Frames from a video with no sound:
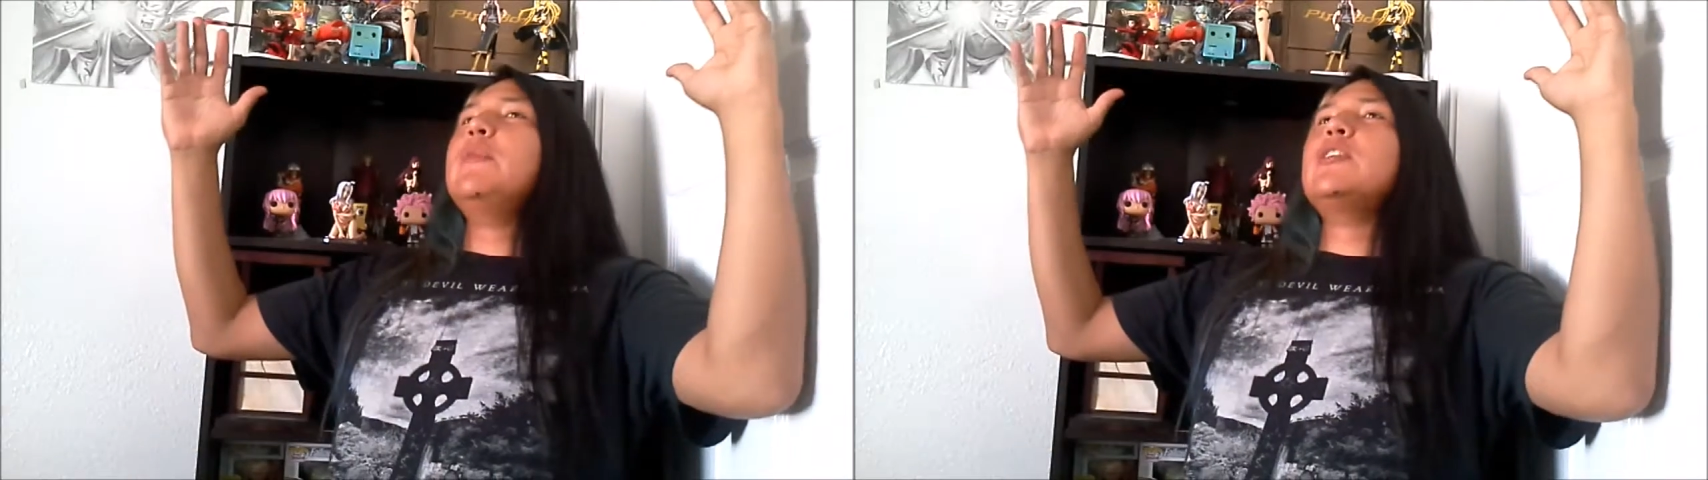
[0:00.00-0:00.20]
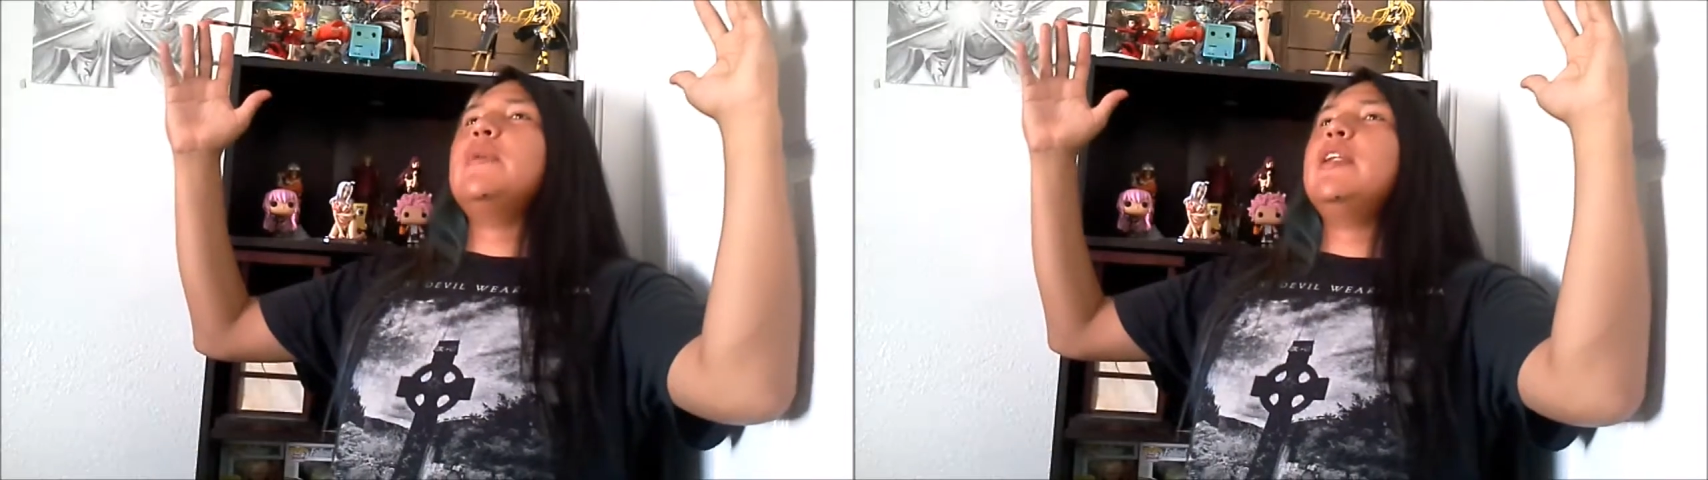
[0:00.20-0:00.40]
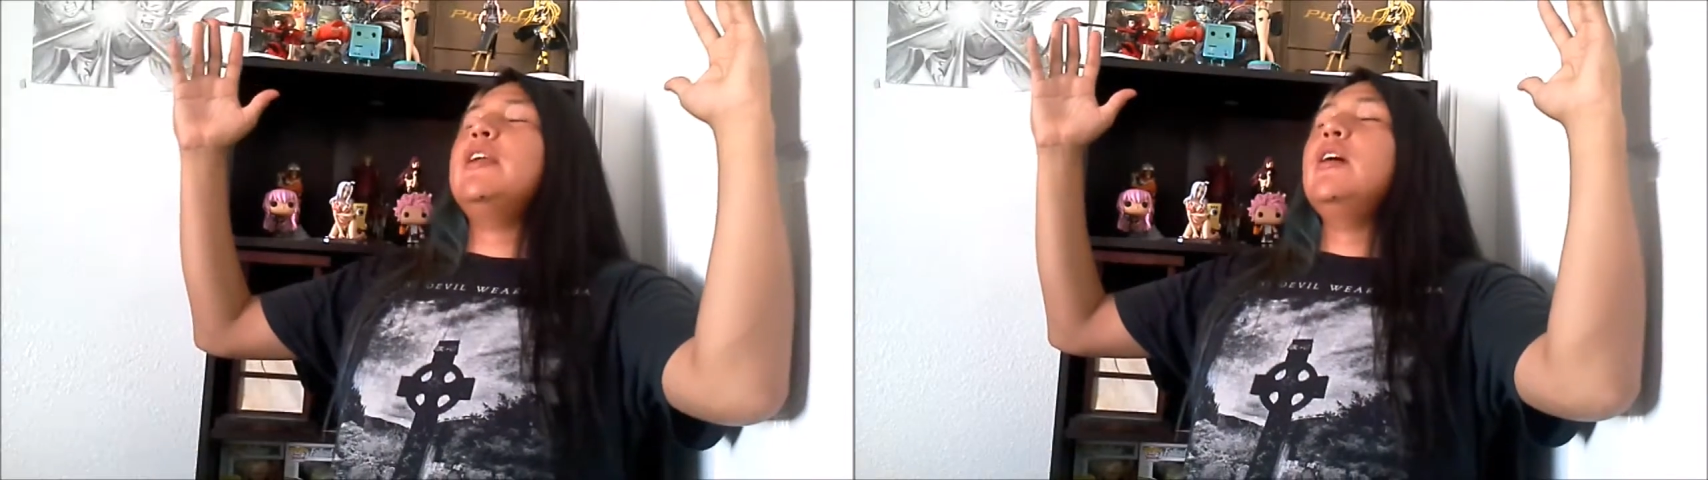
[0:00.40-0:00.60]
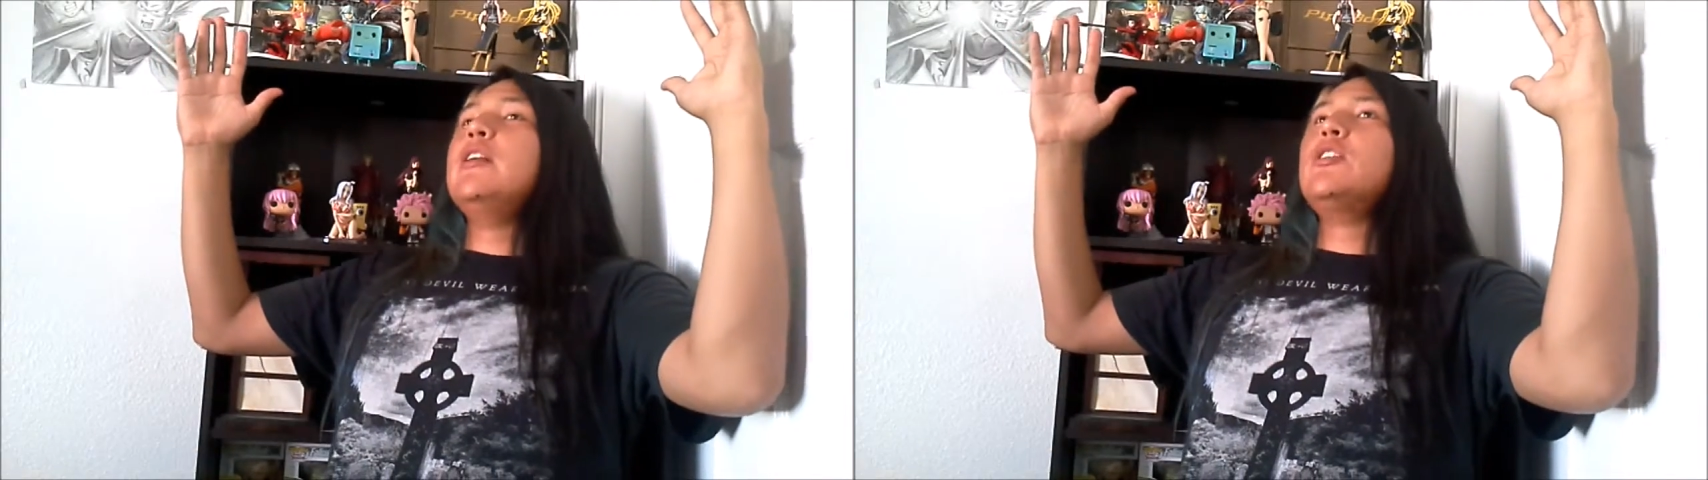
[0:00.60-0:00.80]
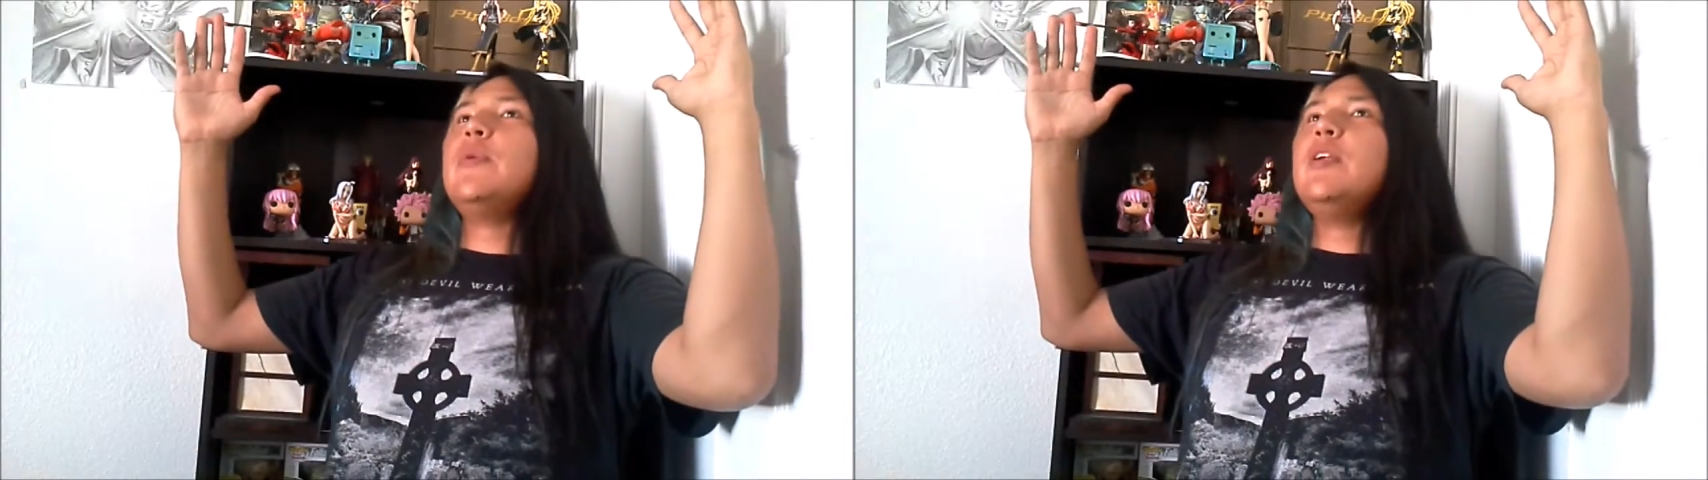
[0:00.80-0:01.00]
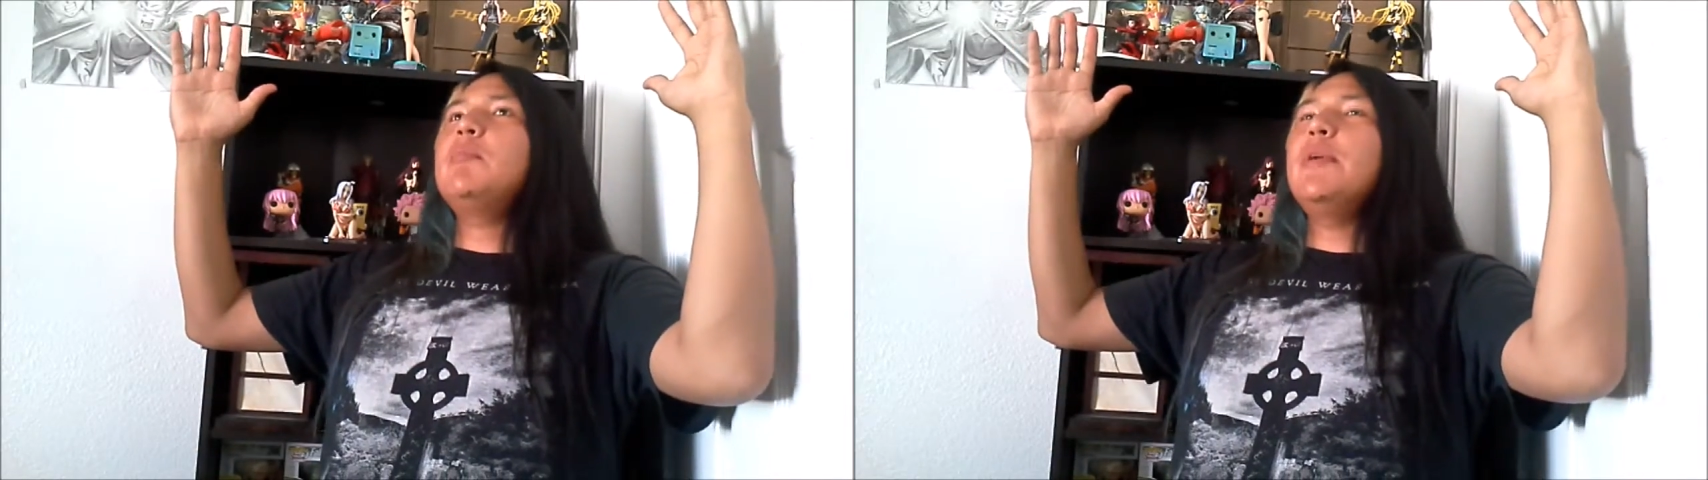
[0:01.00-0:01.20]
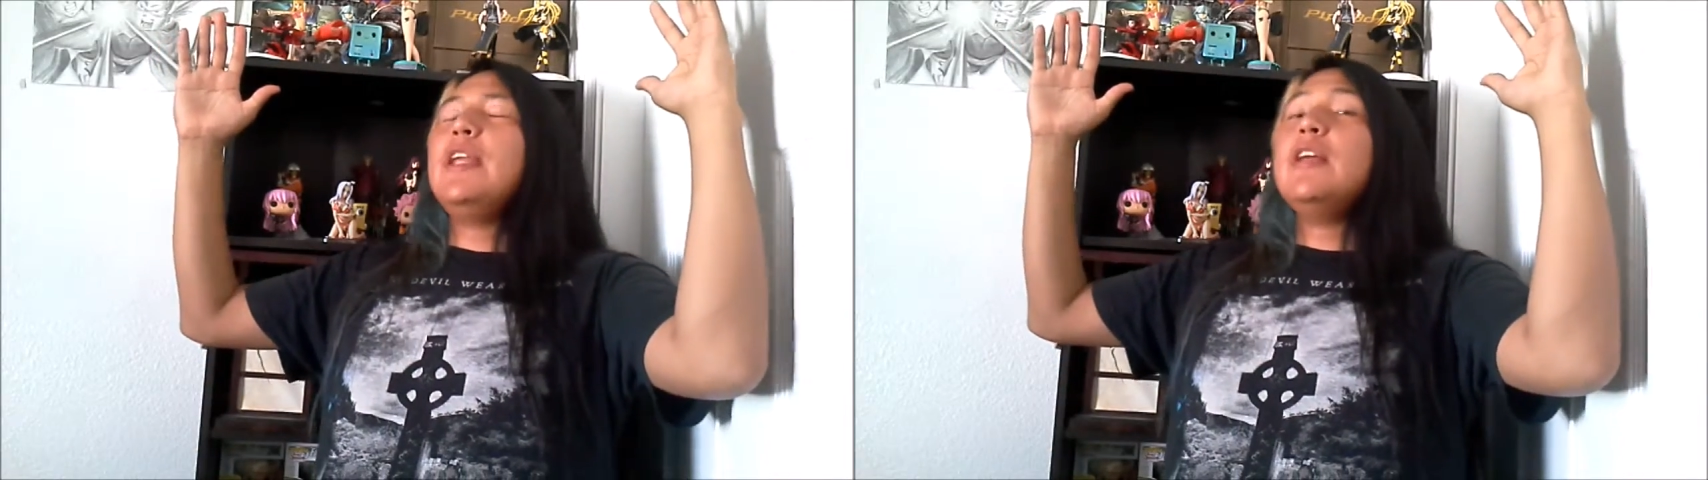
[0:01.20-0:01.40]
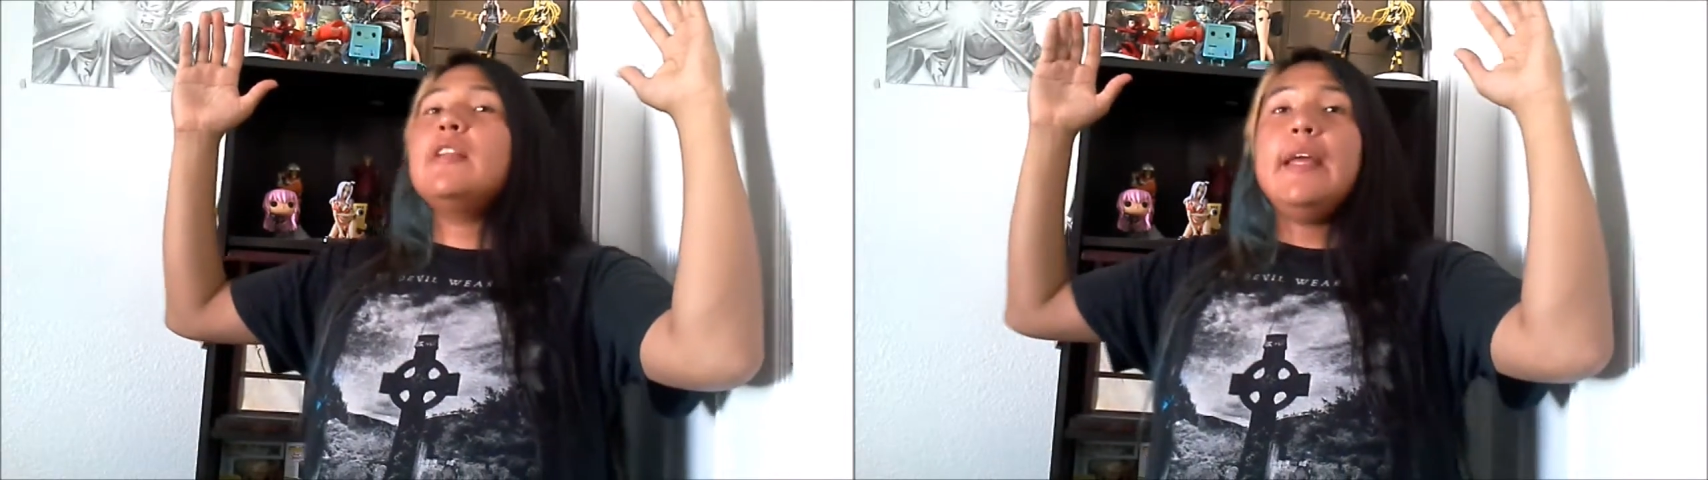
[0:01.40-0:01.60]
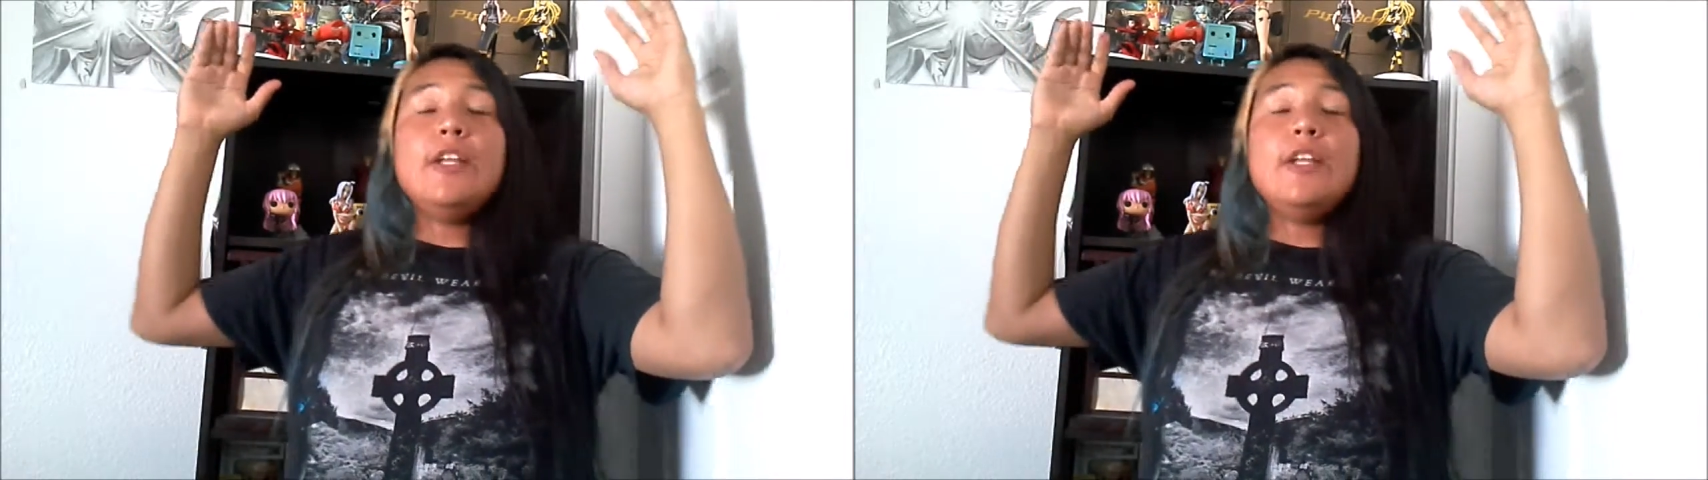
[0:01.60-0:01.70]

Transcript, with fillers: resurrected God Serena bringing in the